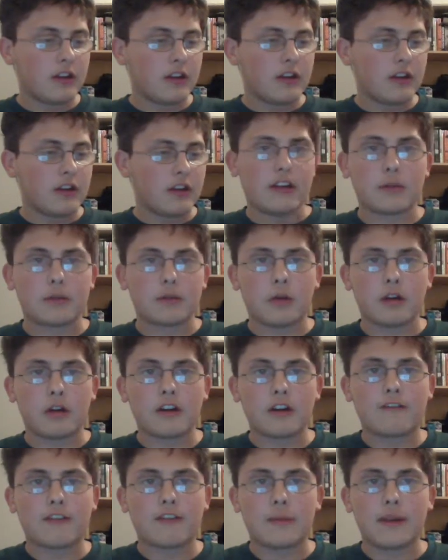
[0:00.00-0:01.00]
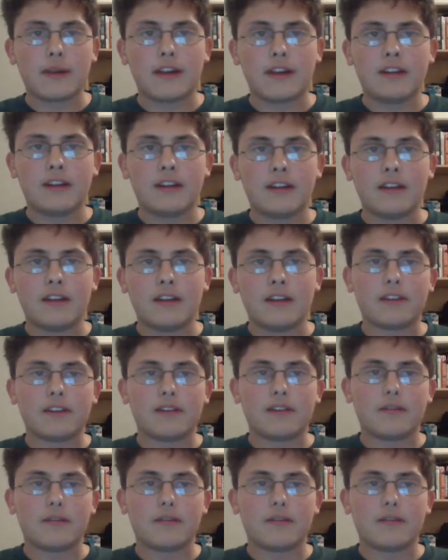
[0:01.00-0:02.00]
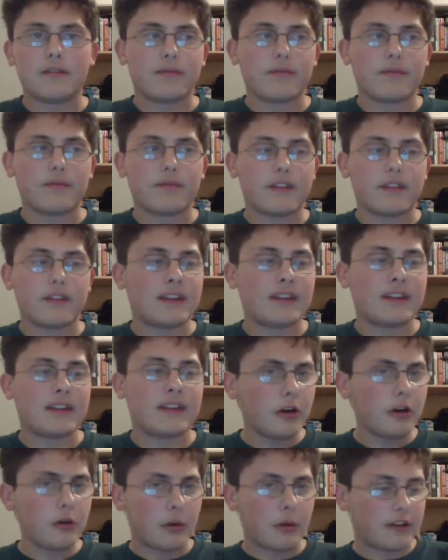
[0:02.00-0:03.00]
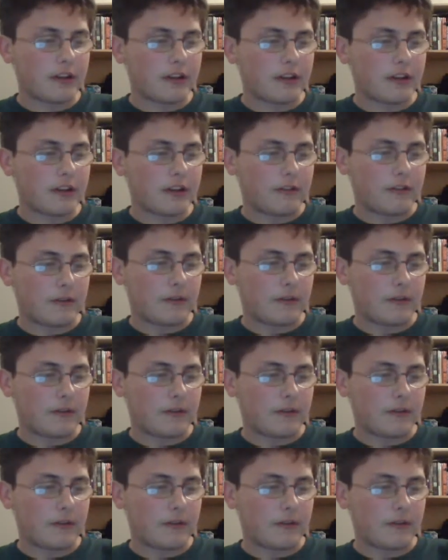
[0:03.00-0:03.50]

It's worked for me. It still works for me.